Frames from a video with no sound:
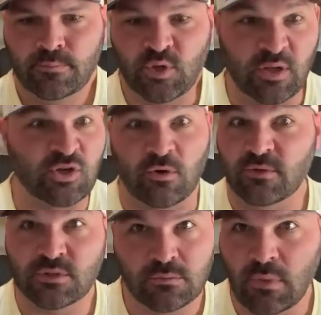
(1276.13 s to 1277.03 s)
they
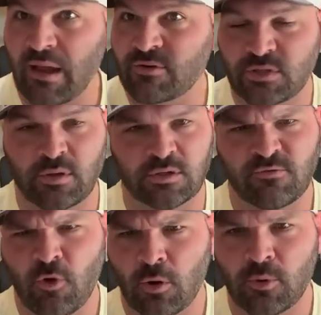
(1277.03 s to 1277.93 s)
service obviously tons of
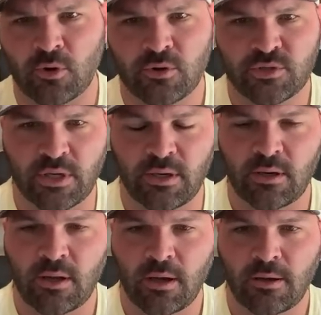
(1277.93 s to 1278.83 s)
farmers,
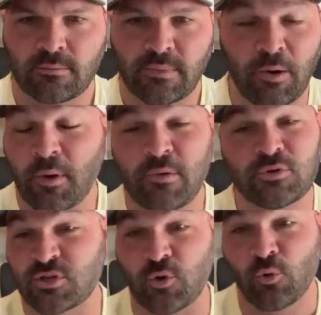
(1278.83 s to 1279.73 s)
and it
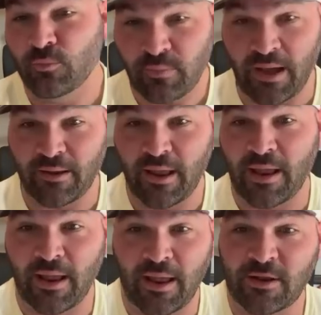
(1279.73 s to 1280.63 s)
was just cool.
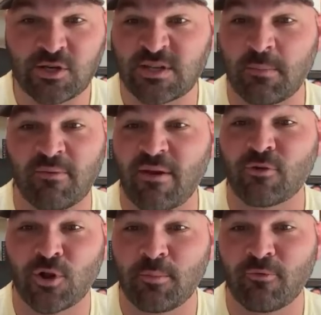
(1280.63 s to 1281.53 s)
It's just something I've
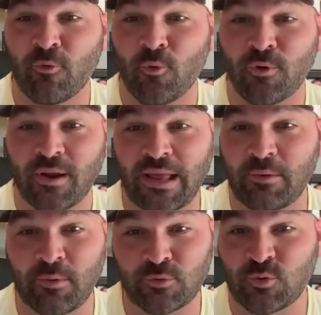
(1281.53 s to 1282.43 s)
never done before.
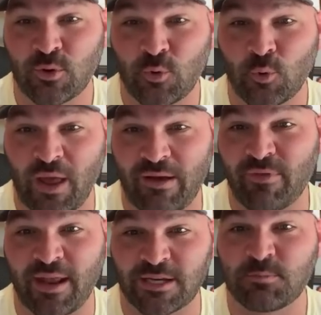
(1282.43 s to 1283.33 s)
It was really cool to have
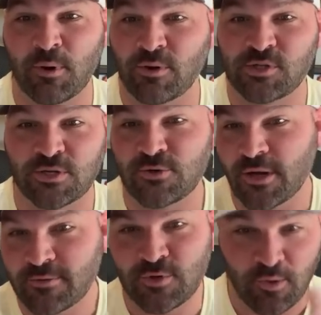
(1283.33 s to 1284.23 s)
that experience
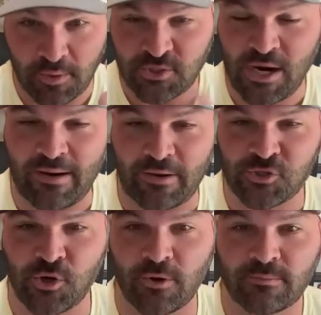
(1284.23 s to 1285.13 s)
yesterday. So anyway, shout out,
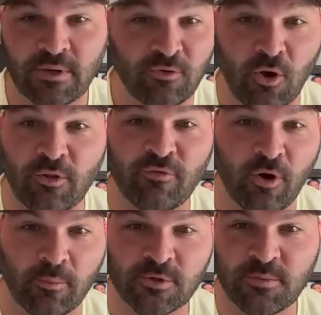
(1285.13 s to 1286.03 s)
Sean, and to all the
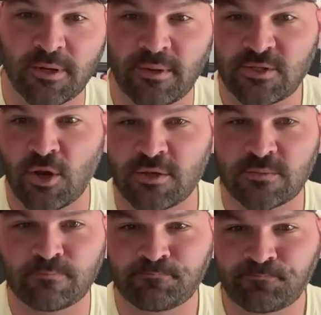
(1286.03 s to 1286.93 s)
farmers, man. That's awesome.